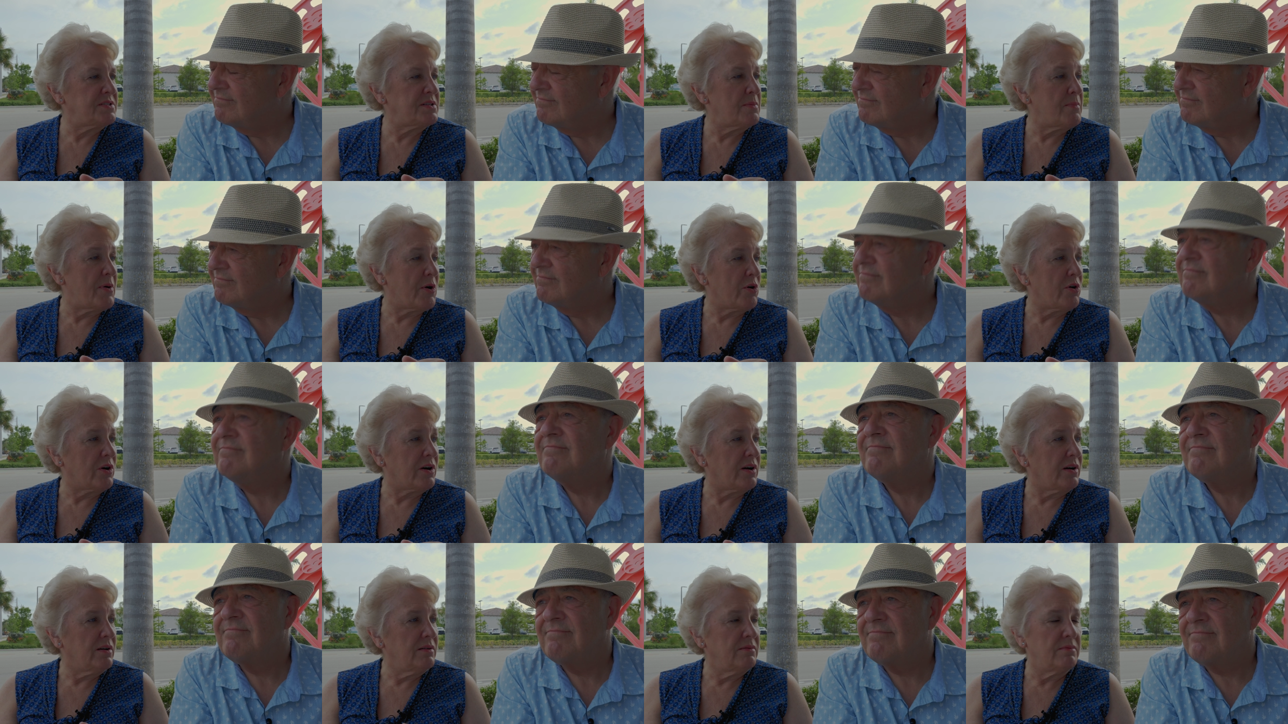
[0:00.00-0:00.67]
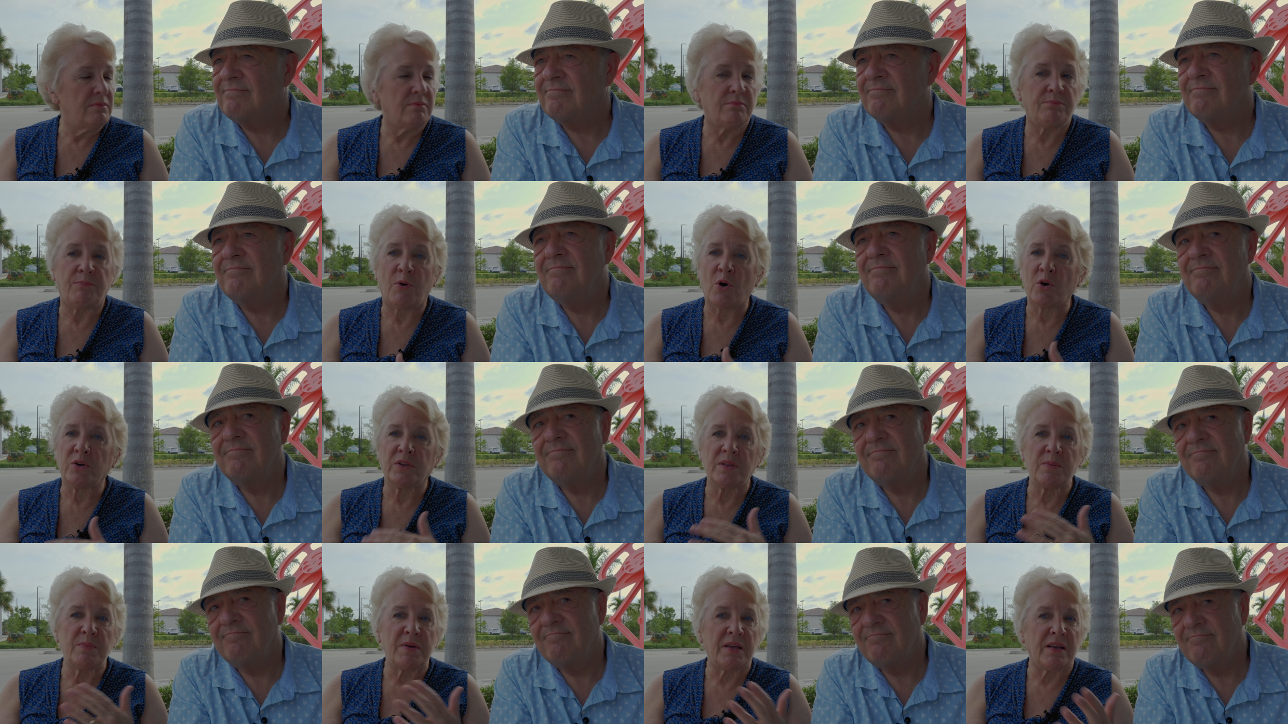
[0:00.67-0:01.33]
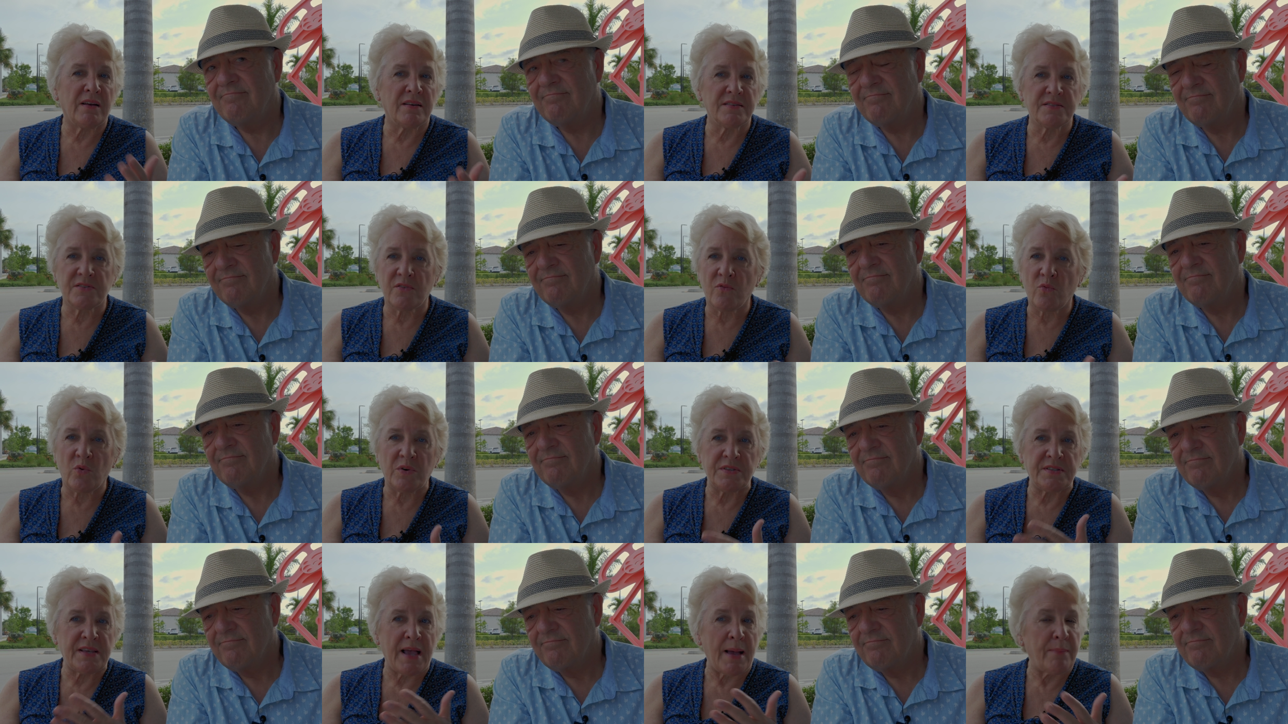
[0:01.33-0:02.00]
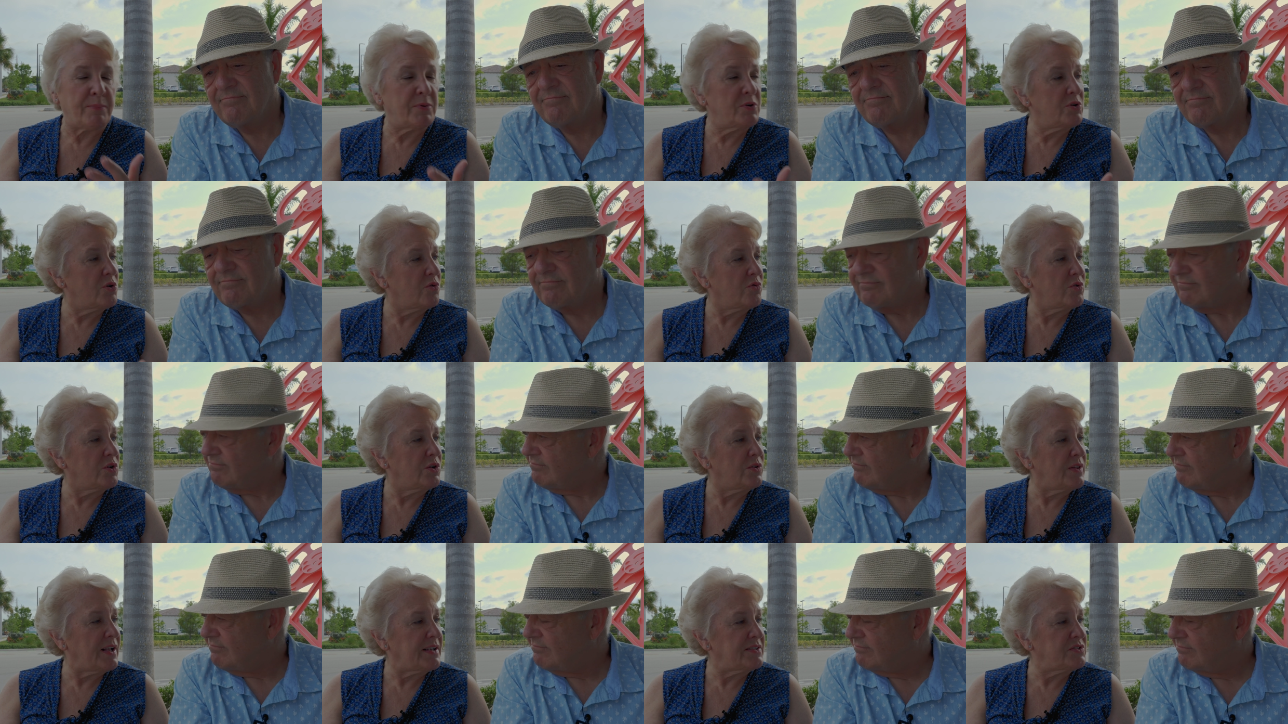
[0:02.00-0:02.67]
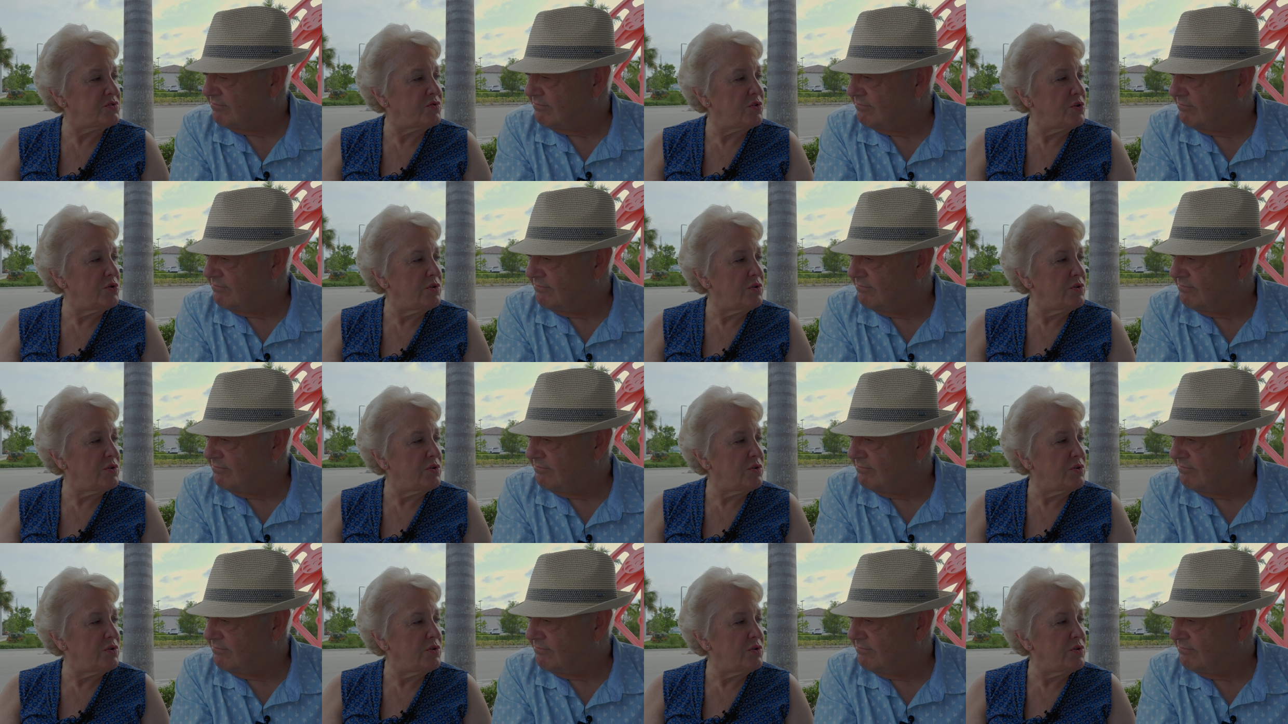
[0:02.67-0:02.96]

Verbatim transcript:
Speaker 1: America, mm-hmm. partly because of what's happened over the last few